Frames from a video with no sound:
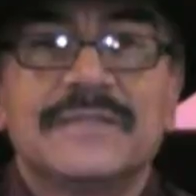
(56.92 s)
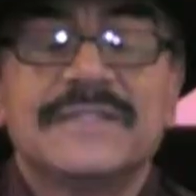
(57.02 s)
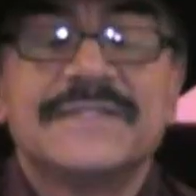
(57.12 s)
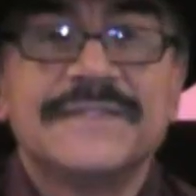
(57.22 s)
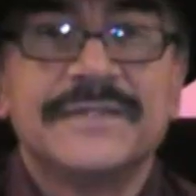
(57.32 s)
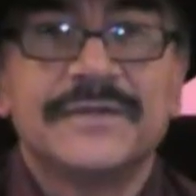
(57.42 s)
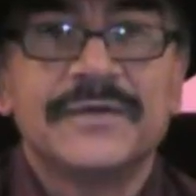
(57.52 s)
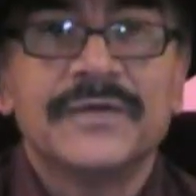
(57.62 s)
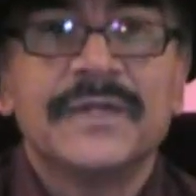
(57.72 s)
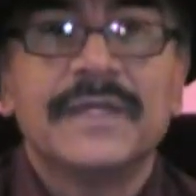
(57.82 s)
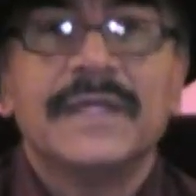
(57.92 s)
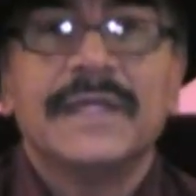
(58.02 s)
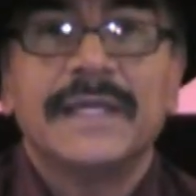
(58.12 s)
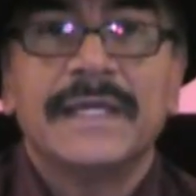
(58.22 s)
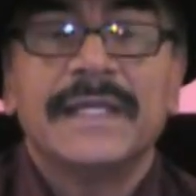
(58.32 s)
with zero,
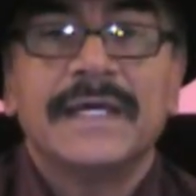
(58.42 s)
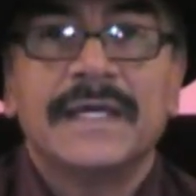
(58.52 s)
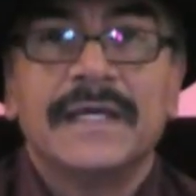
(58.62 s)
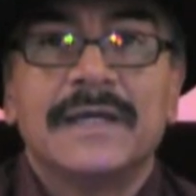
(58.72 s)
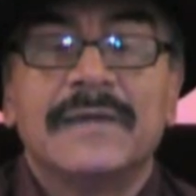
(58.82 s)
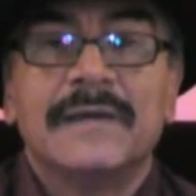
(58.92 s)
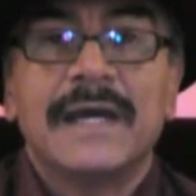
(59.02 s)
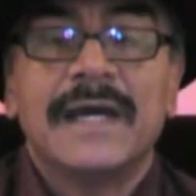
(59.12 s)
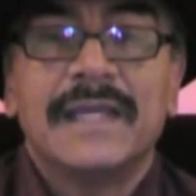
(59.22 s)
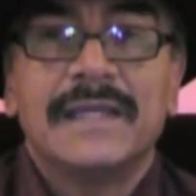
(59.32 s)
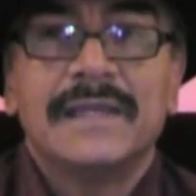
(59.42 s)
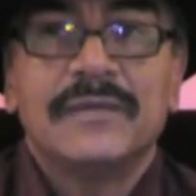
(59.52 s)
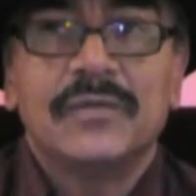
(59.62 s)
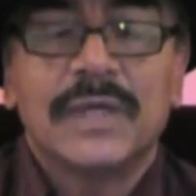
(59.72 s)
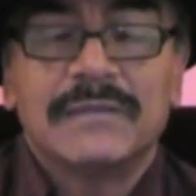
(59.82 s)
and I
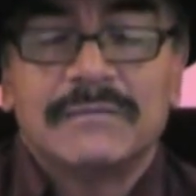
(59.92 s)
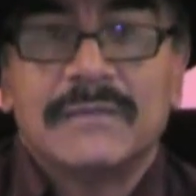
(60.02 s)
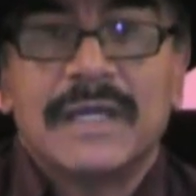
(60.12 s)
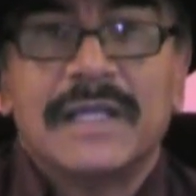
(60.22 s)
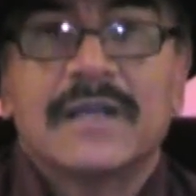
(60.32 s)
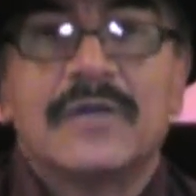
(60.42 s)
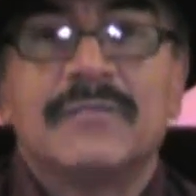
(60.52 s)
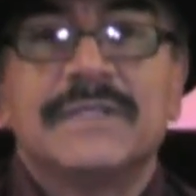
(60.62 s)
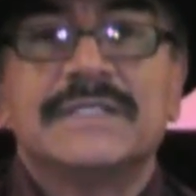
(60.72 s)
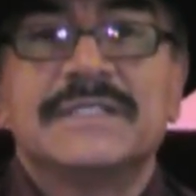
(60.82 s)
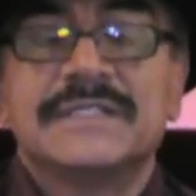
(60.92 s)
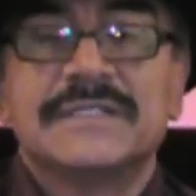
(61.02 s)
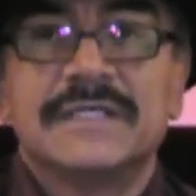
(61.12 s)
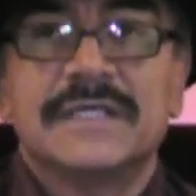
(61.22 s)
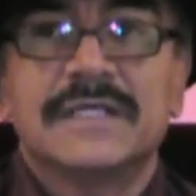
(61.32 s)
what I accomplish
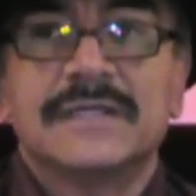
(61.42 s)
is